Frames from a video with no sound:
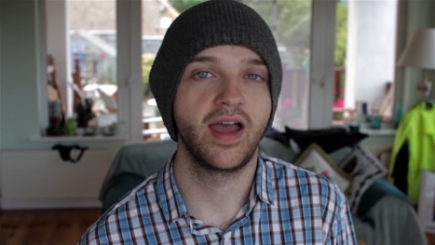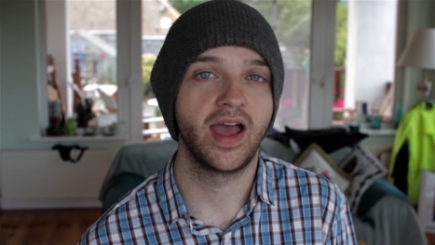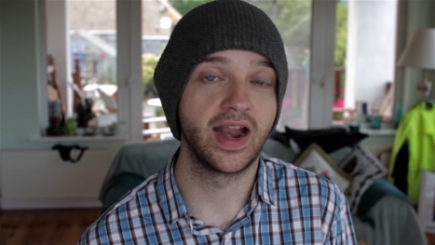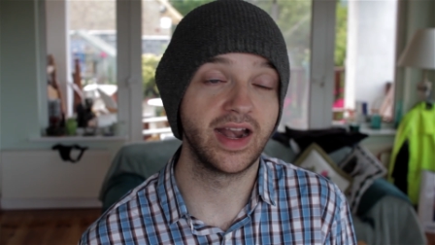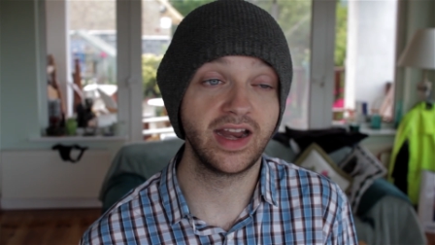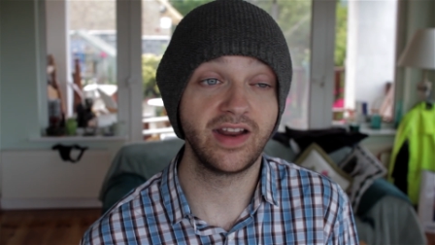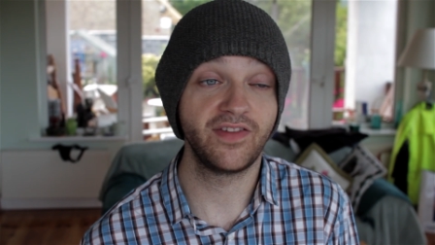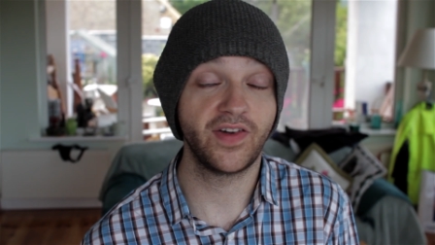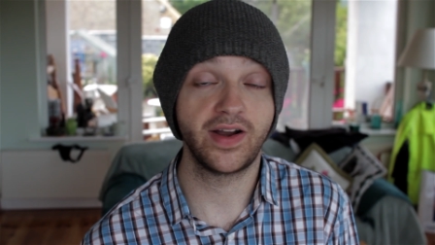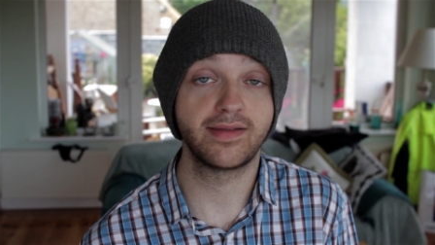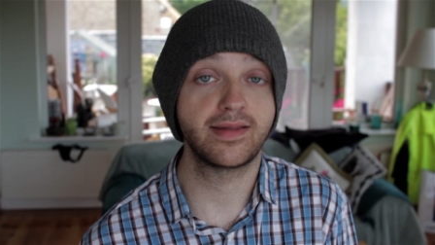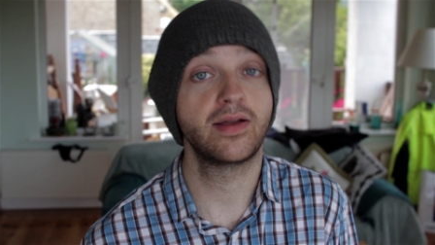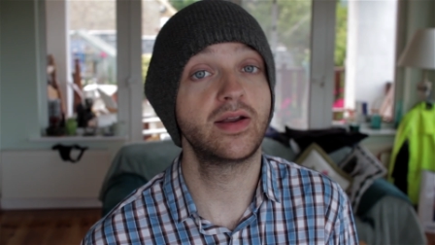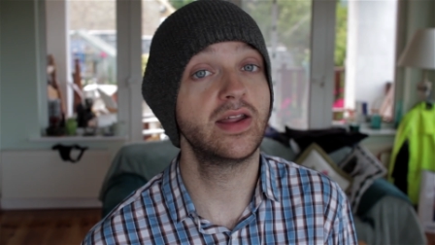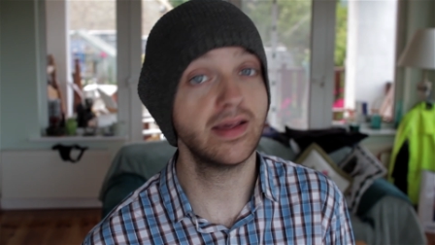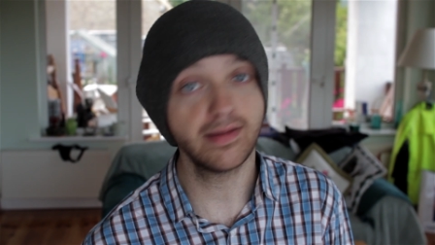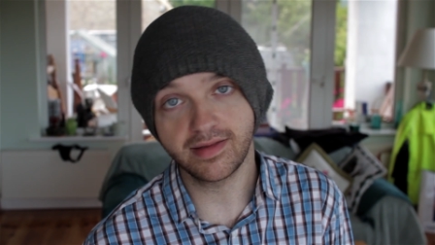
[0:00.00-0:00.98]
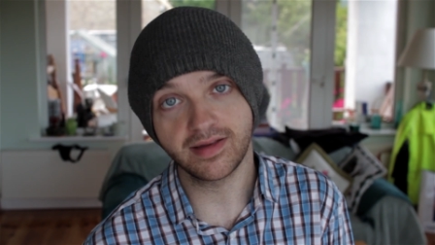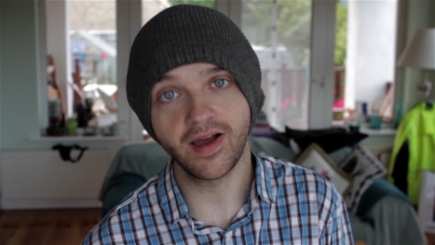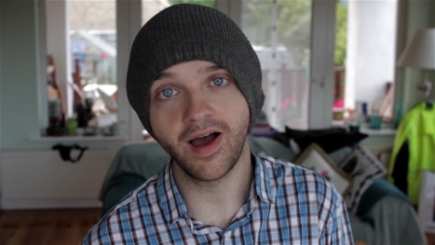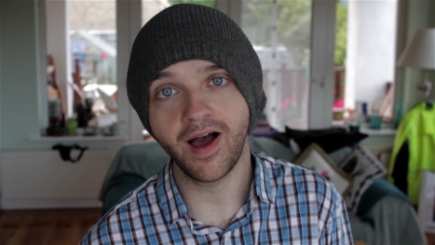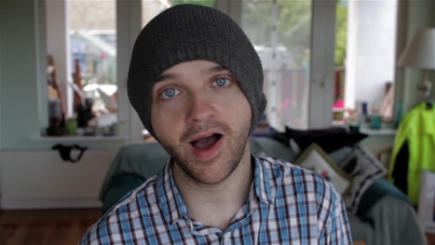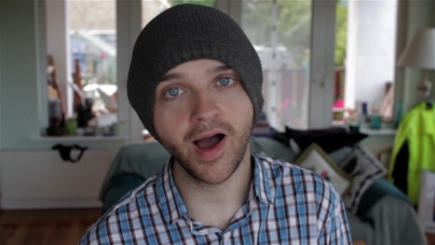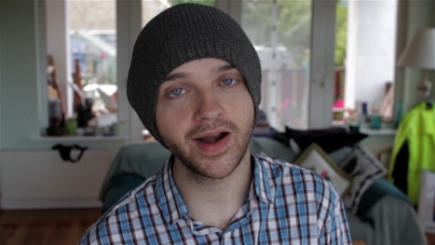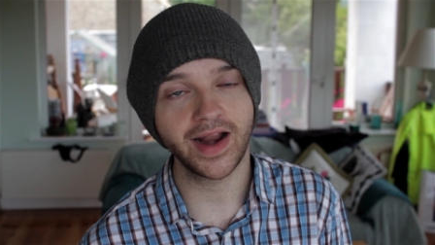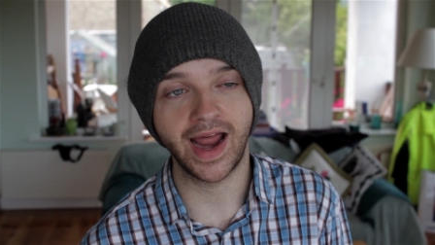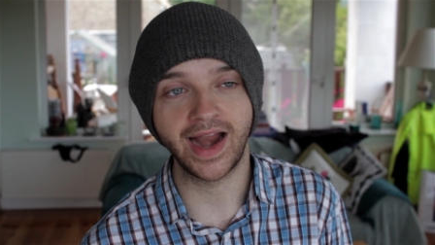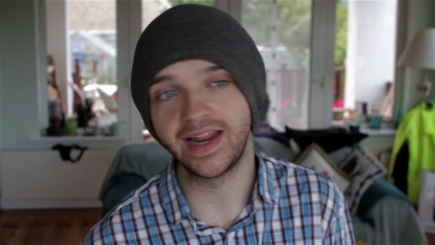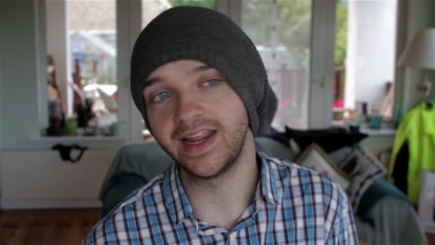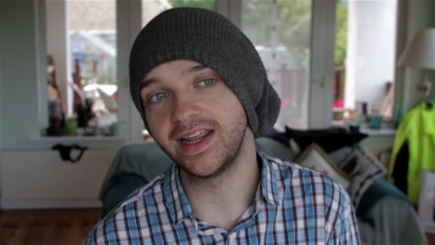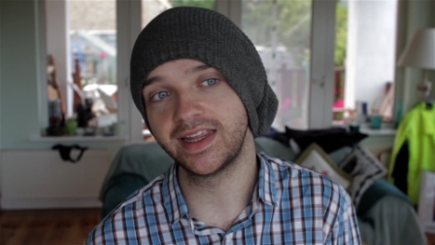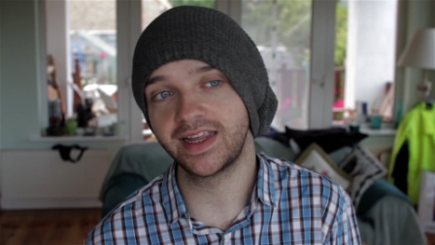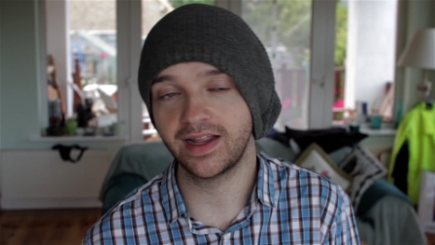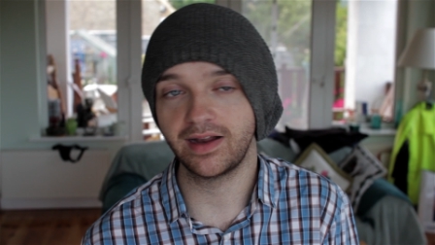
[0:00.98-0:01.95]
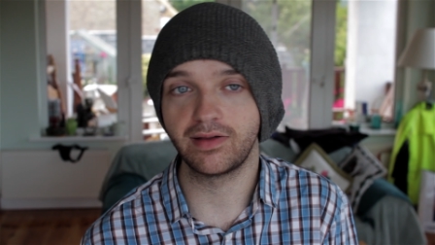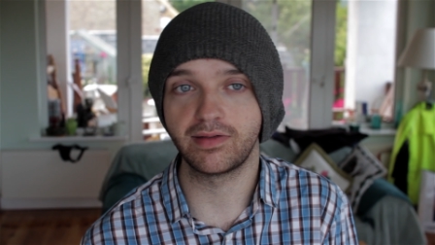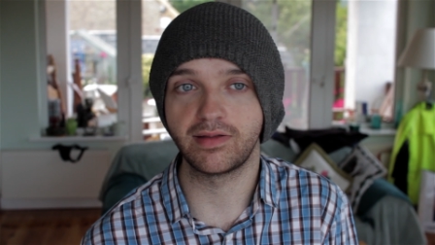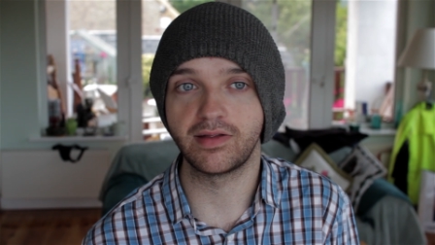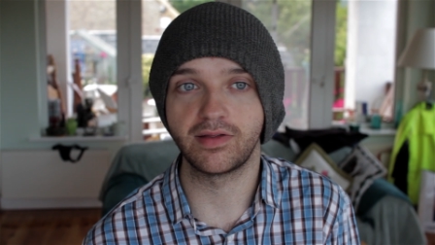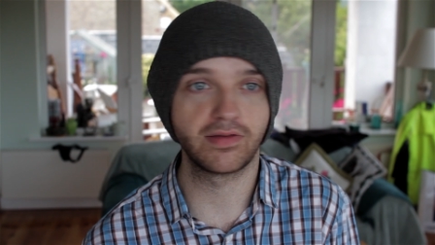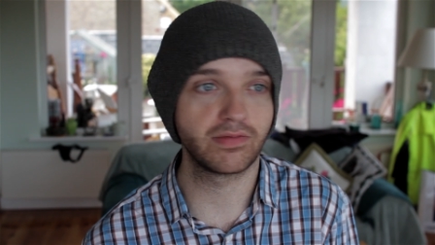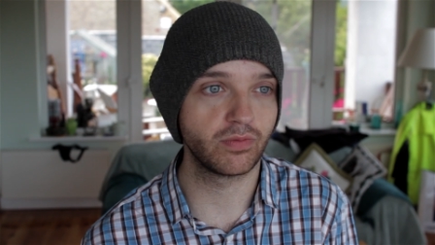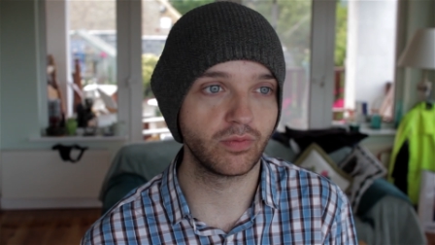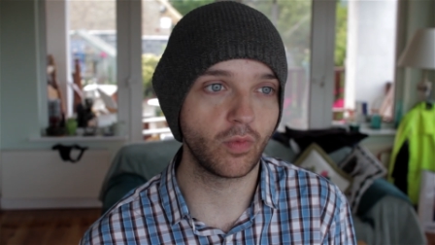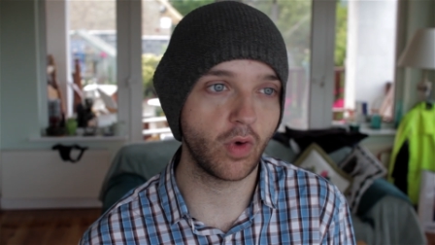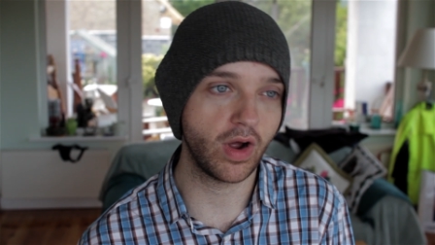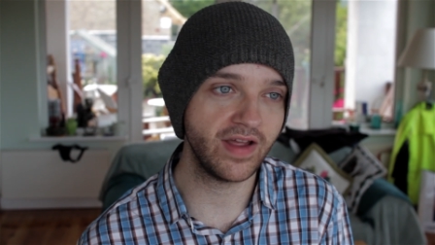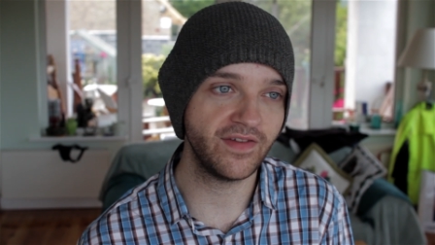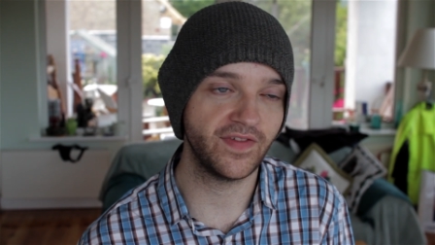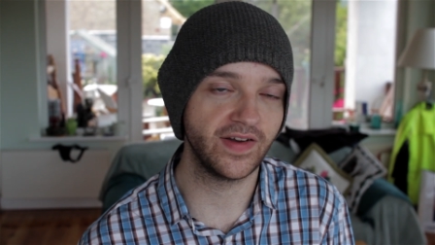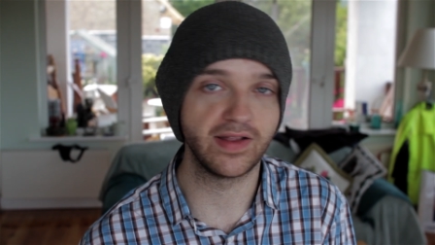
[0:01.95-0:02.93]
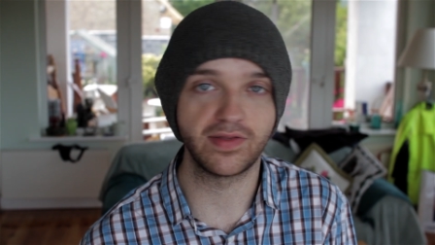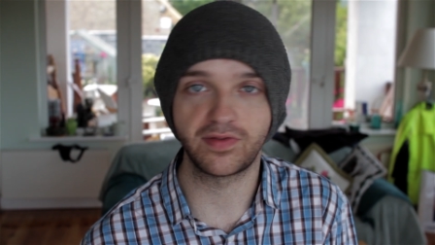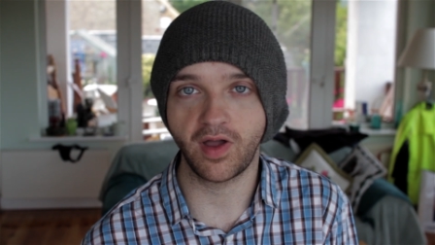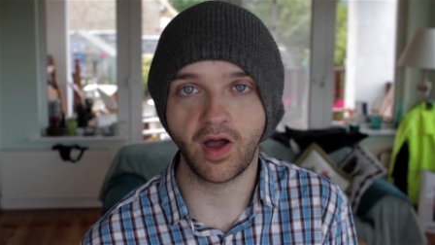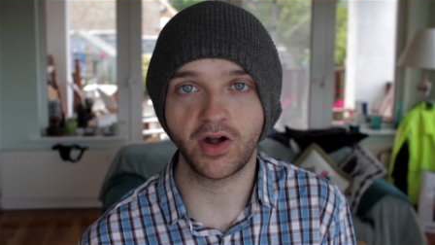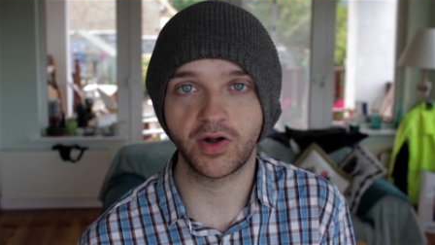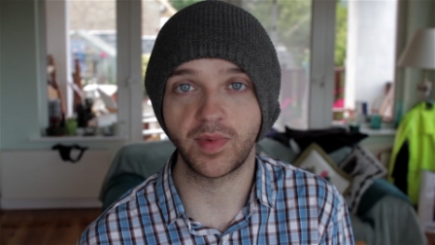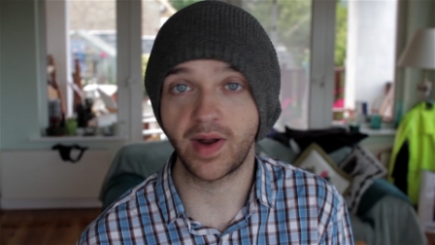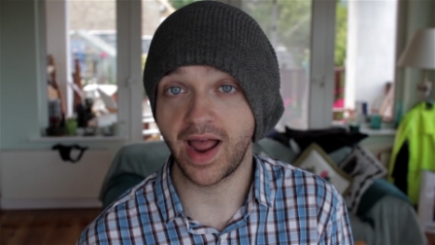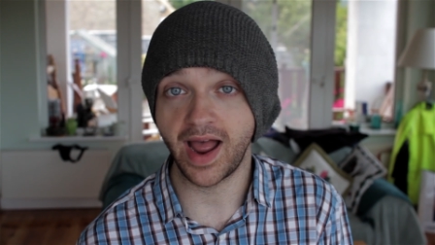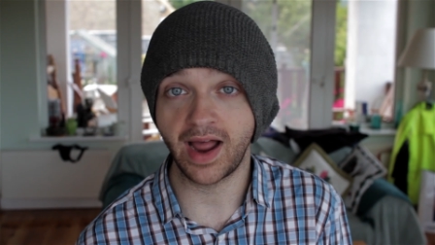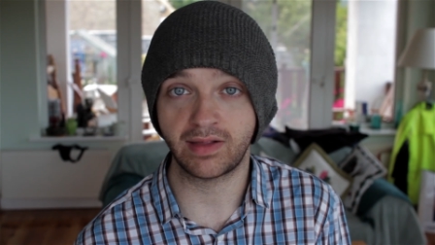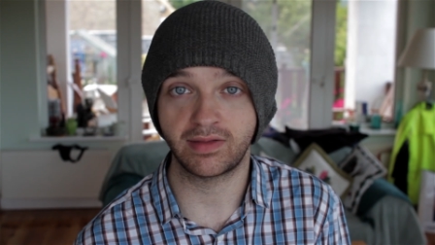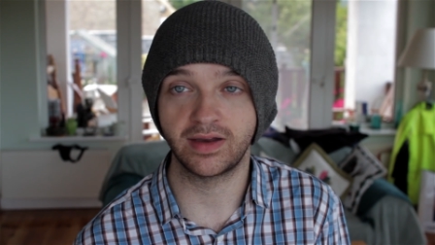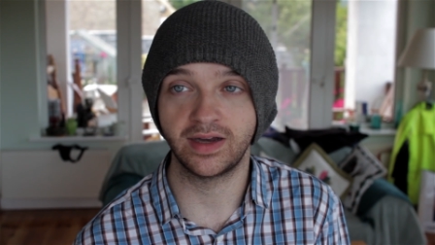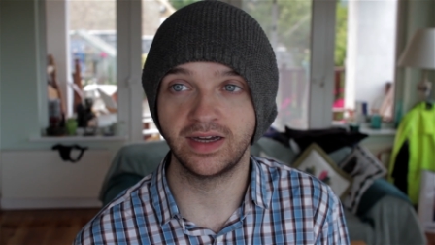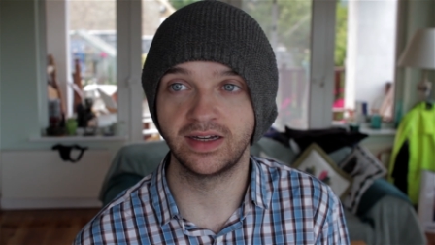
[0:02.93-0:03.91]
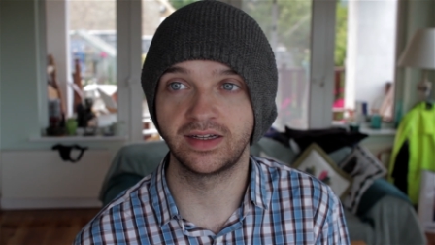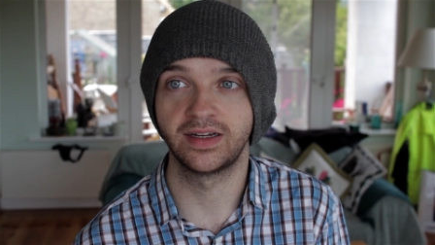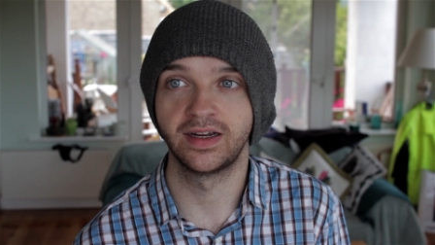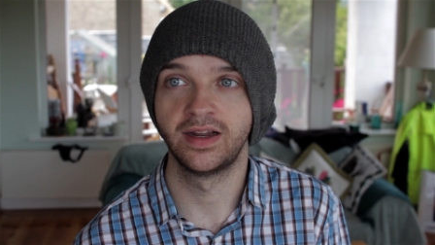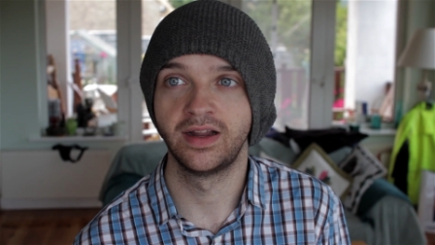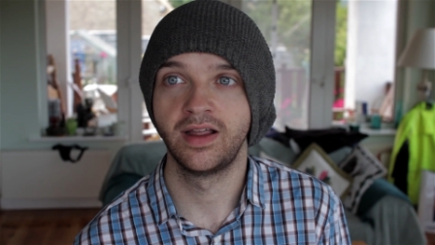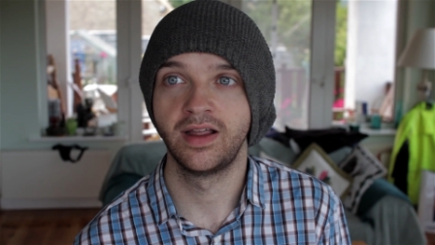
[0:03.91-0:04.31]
And then he finds out he is a god, and he kills his wife and his daughter by accident.